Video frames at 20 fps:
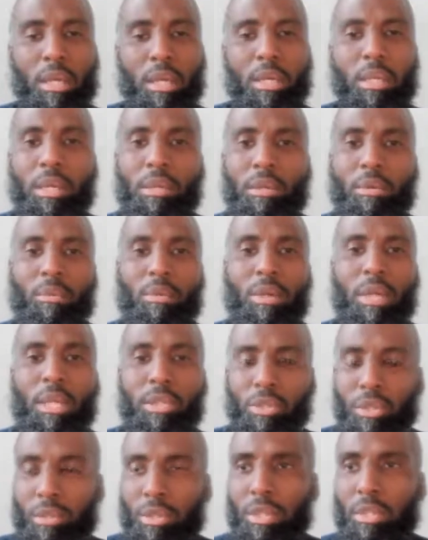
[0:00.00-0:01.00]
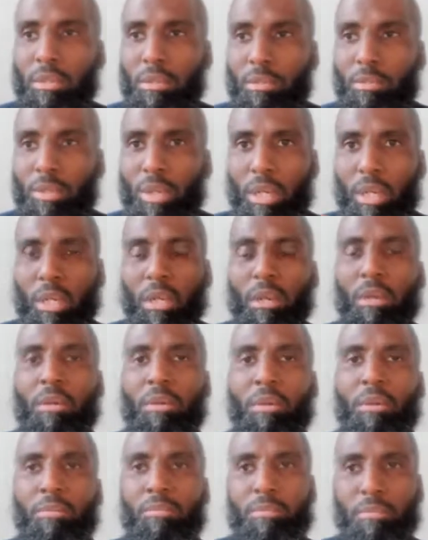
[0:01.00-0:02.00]
Another way, so then we
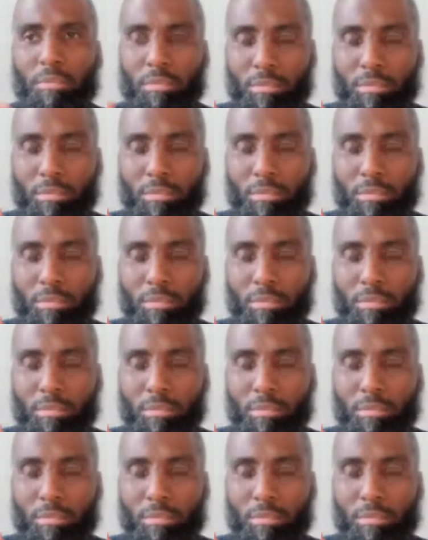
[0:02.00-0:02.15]
learn